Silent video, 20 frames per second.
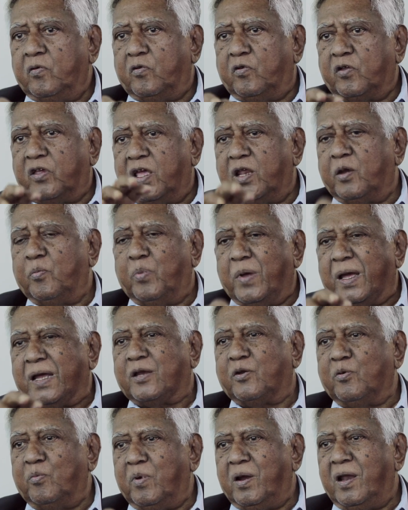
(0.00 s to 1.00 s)
to get
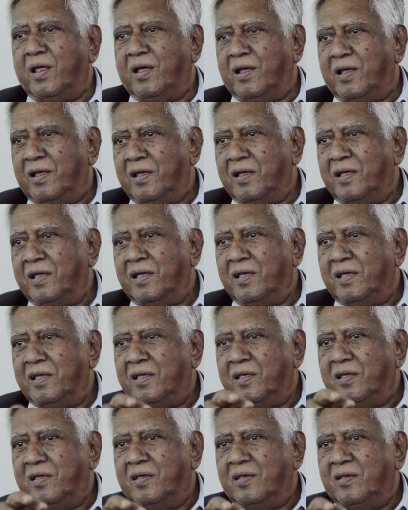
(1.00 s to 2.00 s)
back to Malaya.
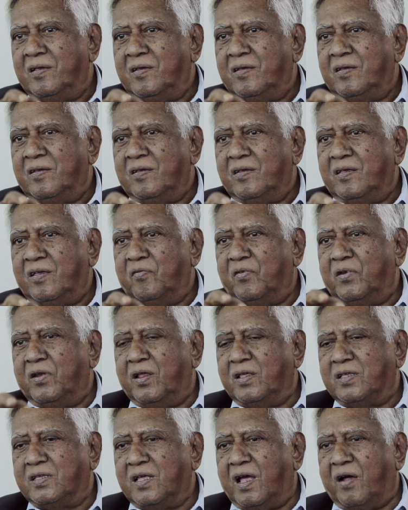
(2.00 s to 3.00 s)
Even
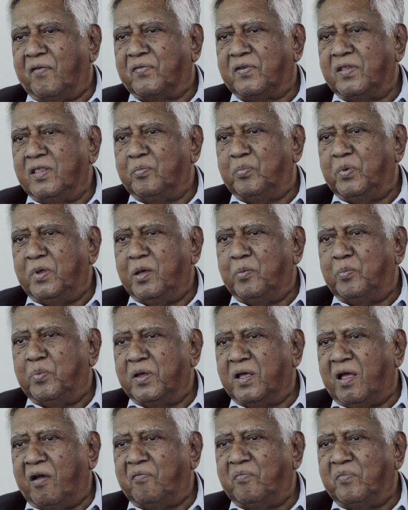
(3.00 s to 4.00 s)
as after the P A
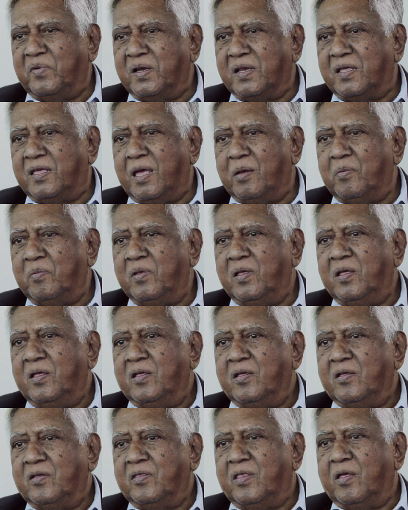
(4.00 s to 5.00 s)
P government came,
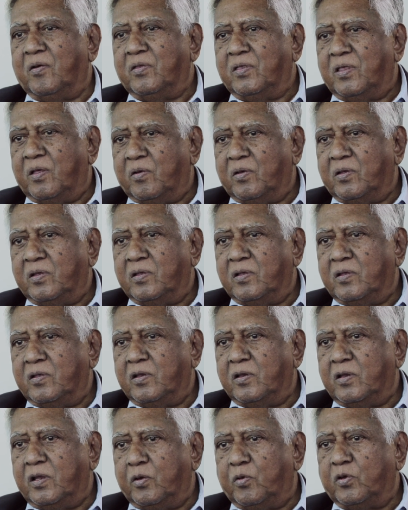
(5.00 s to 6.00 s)
the, the,
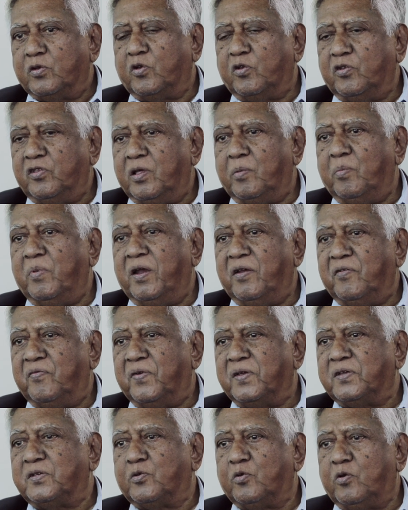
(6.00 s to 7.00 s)
it was on their
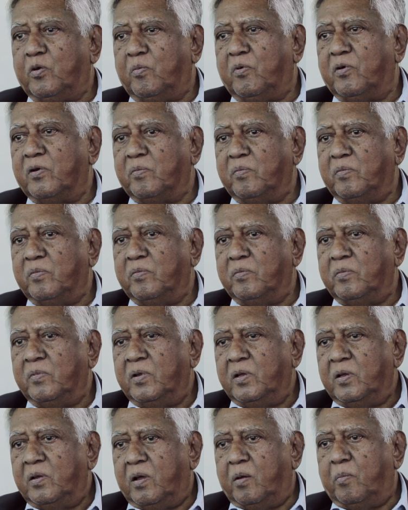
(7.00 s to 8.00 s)
manifesto about,
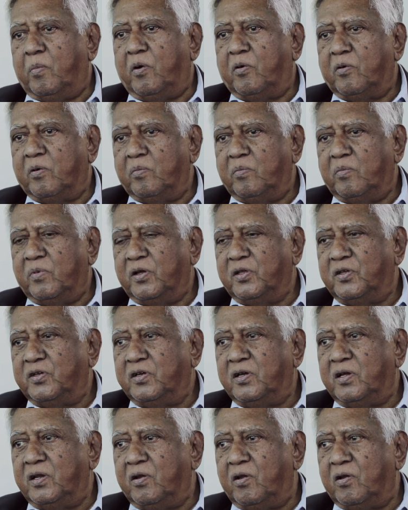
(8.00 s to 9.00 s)
about
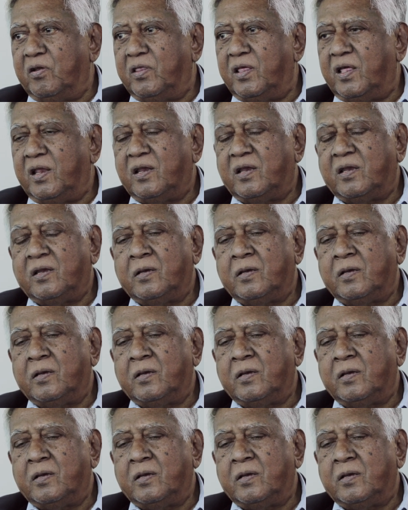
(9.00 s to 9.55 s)
merger and all that.